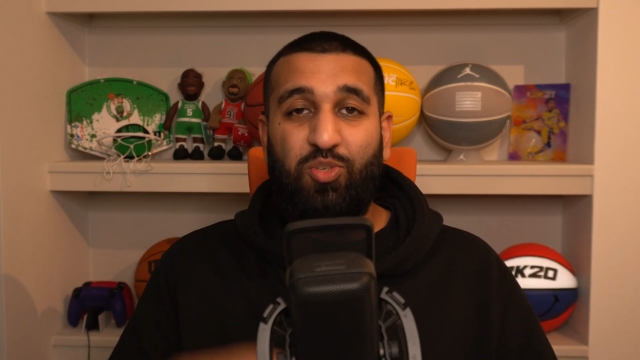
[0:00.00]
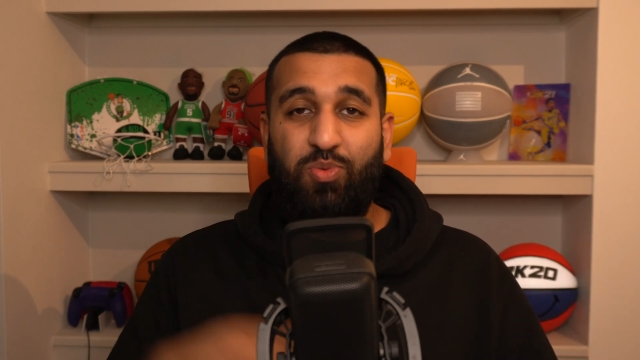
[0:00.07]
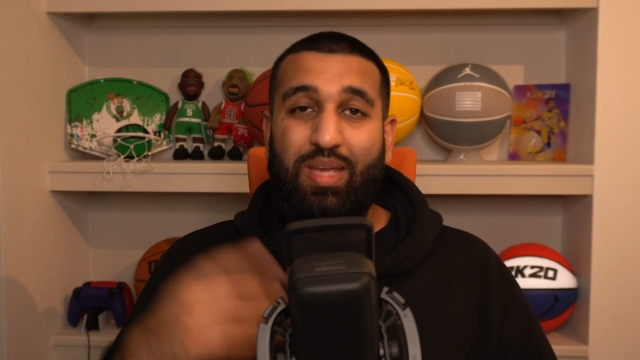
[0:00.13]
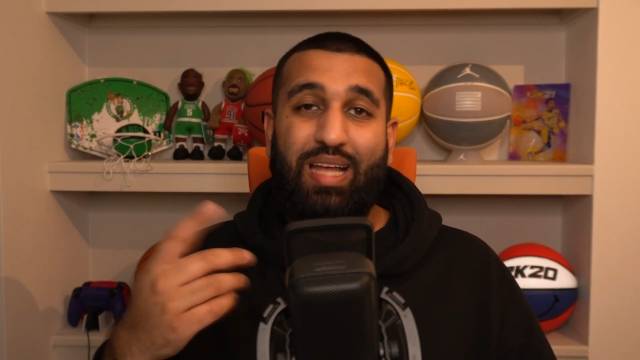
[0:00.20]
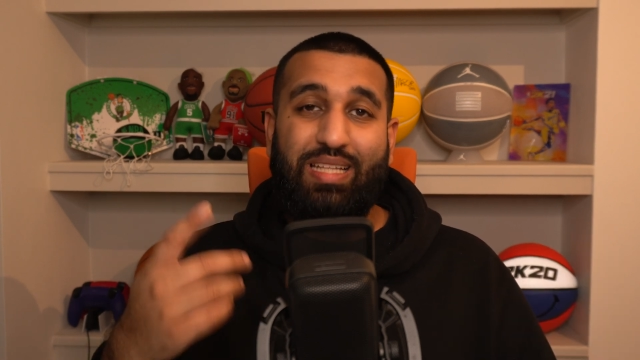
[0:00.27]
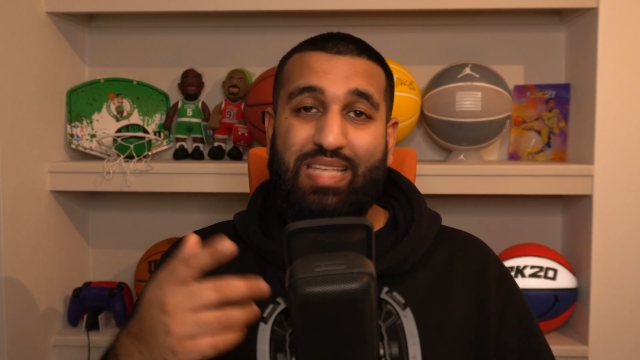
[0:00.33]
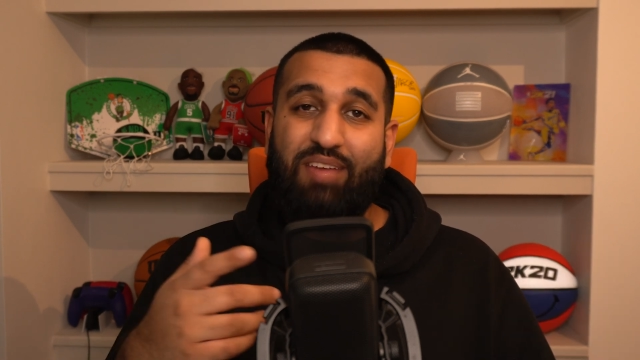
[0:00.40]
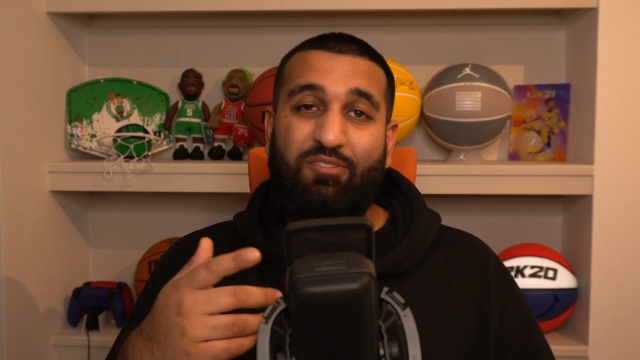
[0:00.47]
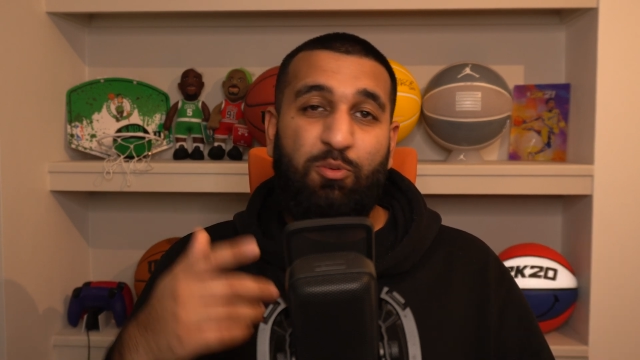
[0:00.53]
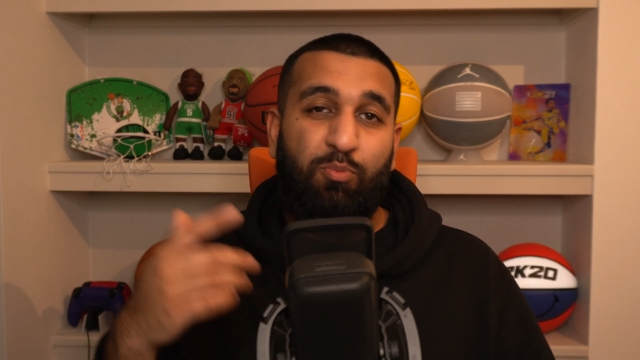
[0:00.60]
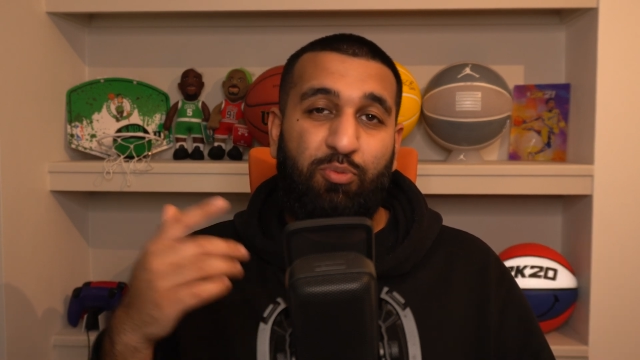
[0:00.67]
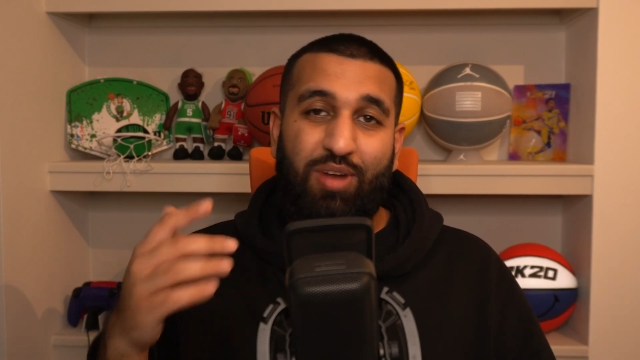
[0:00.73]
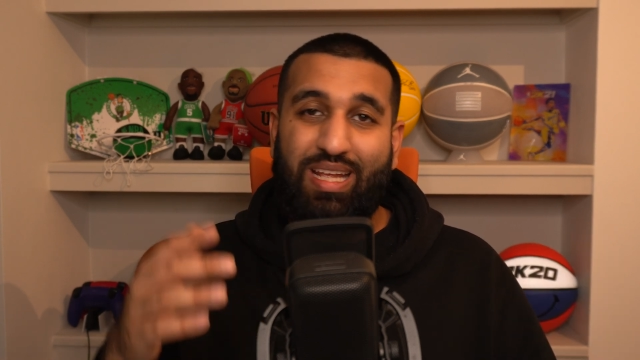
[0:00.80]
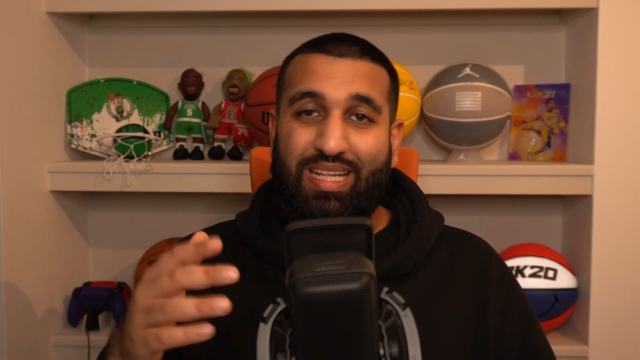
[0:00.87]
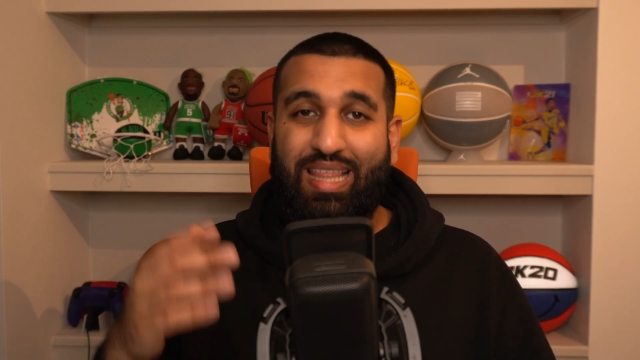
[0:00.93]
we had to have him
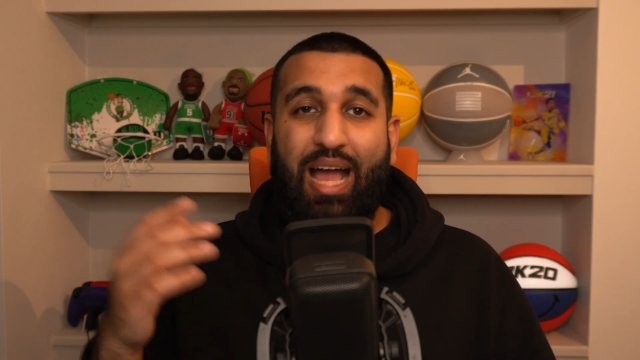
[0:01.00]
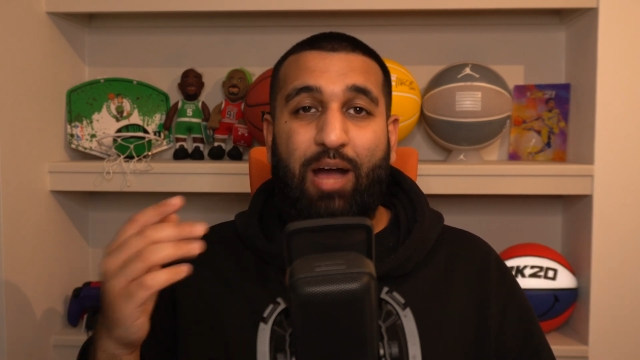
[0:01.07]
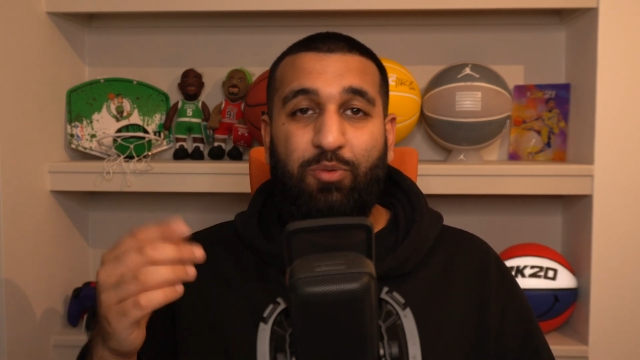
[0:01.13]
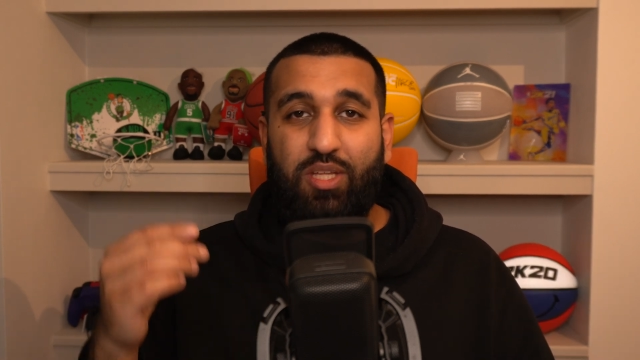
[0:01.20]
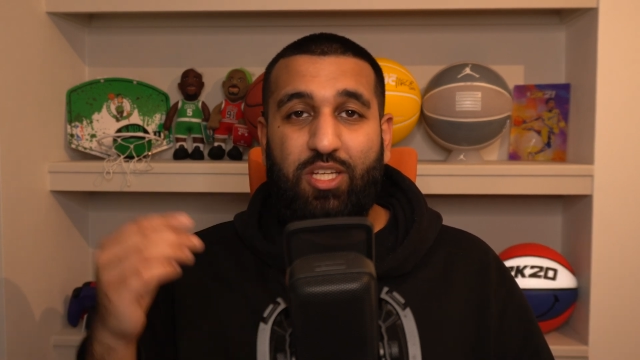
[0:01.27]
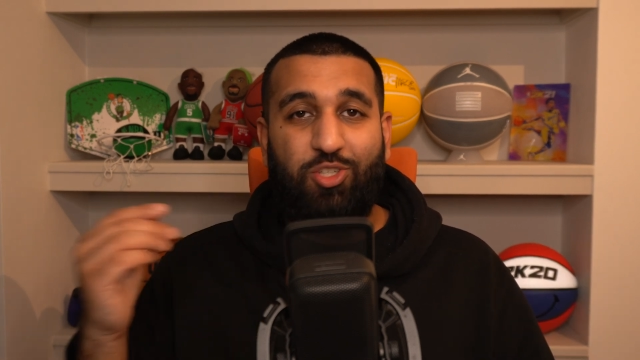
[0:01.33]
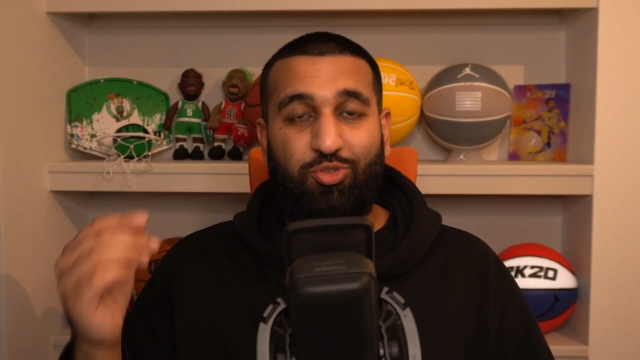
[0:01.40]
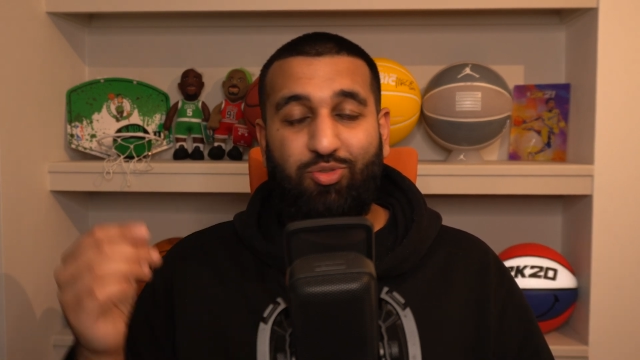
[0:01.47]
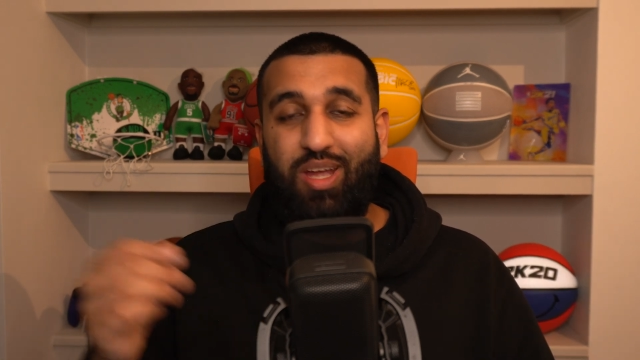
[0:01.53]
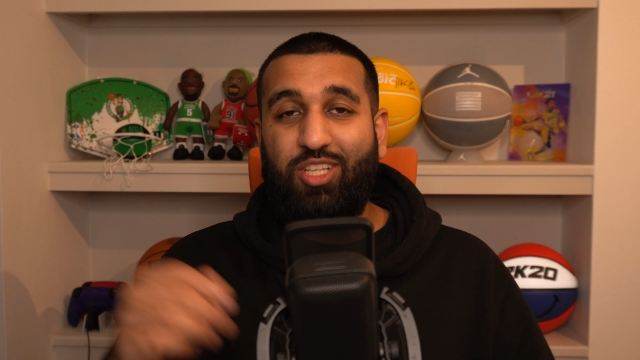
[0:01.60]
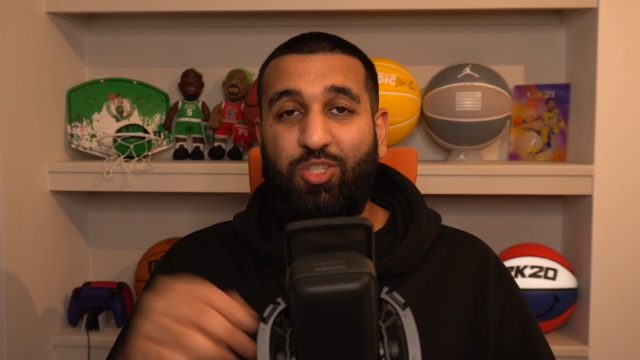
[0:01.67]
break down this trade.